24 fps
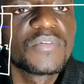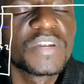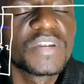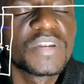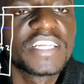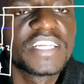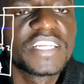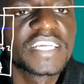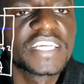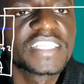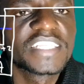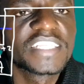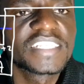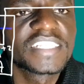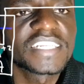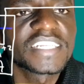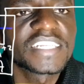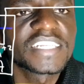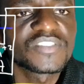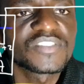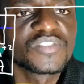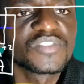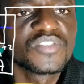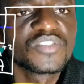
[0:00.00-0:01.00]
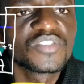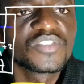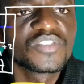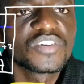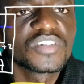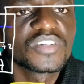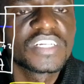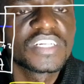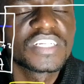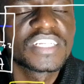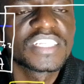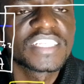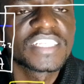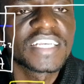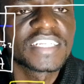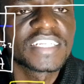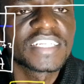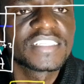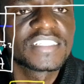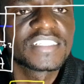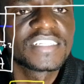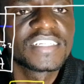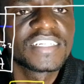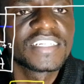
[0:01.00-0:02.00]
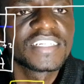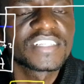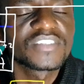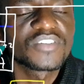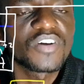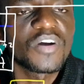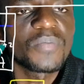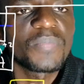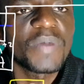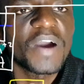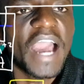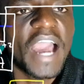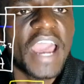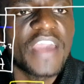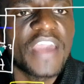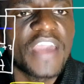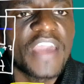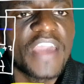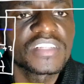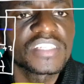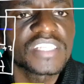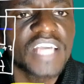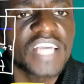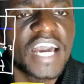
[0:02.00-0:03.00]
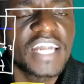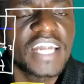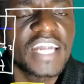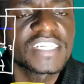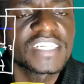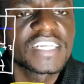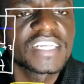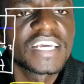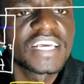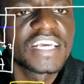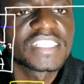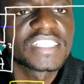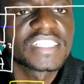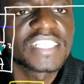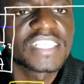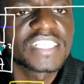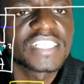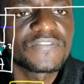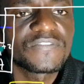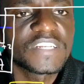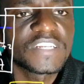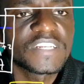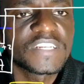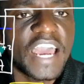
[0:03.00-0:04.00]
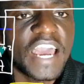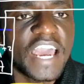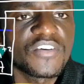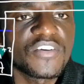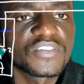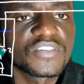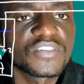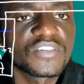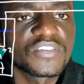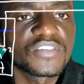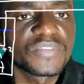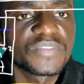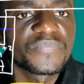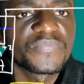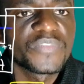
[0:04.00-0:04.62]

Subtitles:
when it exists as a solution, it is existing as copper ions and sulfate ions.